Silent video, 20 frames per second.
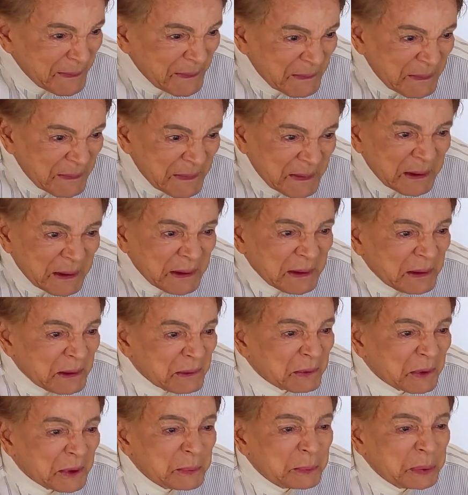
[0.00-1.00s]
Okay,
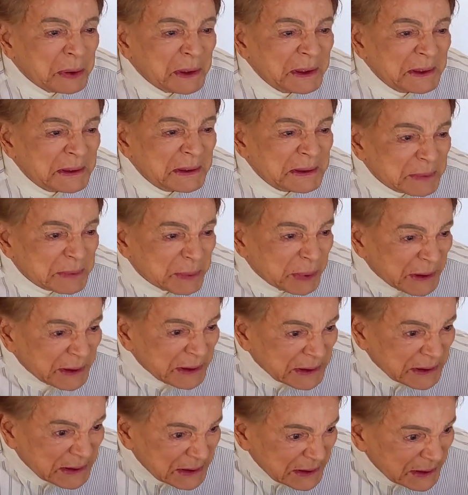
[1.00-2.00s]
I would
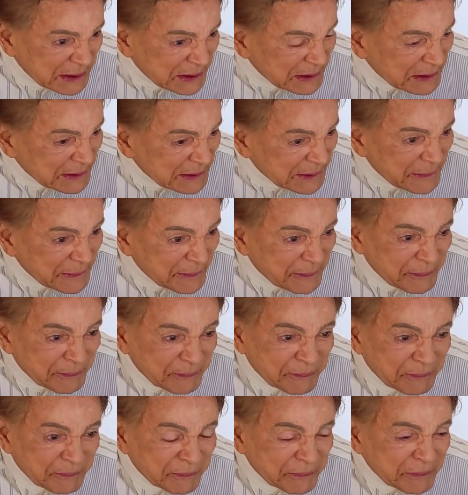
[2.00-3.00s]
rip into your acting,
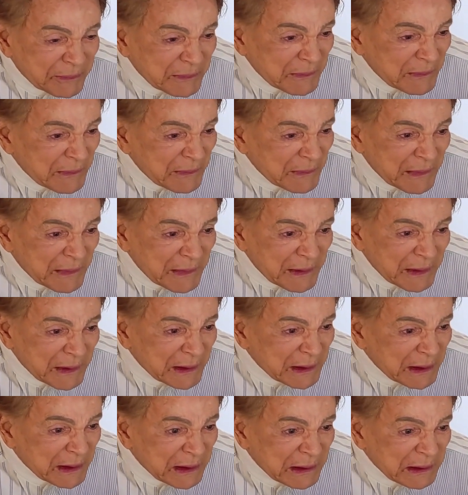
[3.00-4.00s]
but the fucking
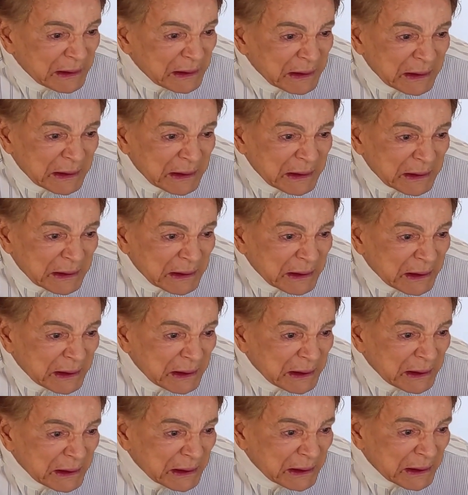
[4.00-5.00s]

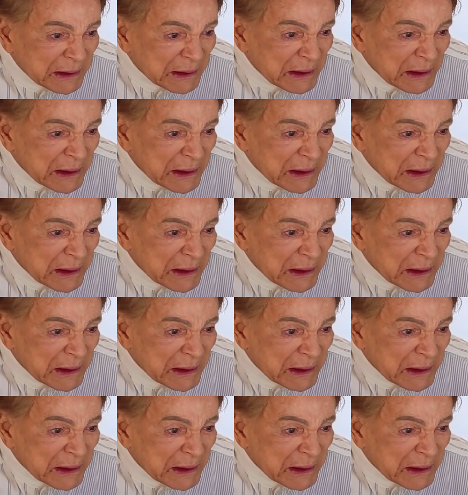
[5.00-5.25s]
music is so